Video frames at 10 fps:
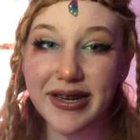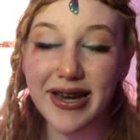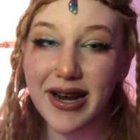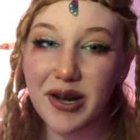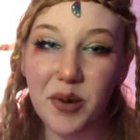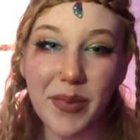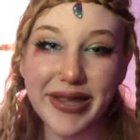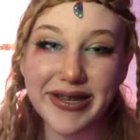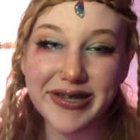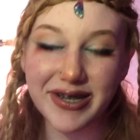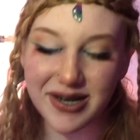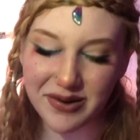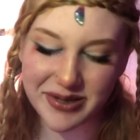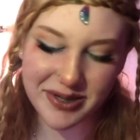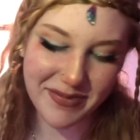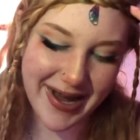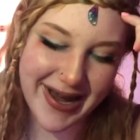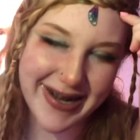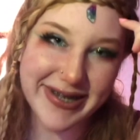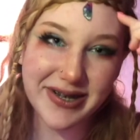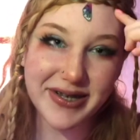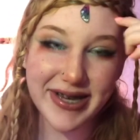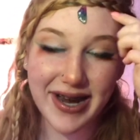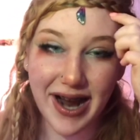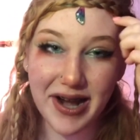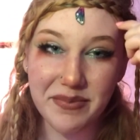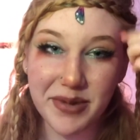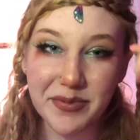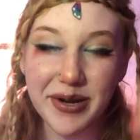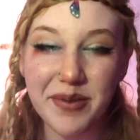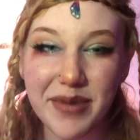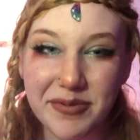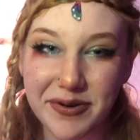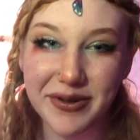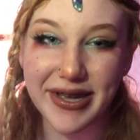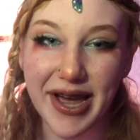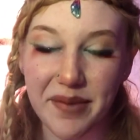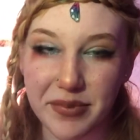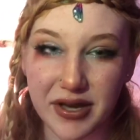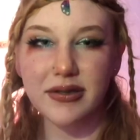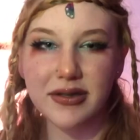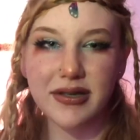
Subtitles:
and I know it made the cheer coaches mad because they're saying hi to me, but it made me really happy.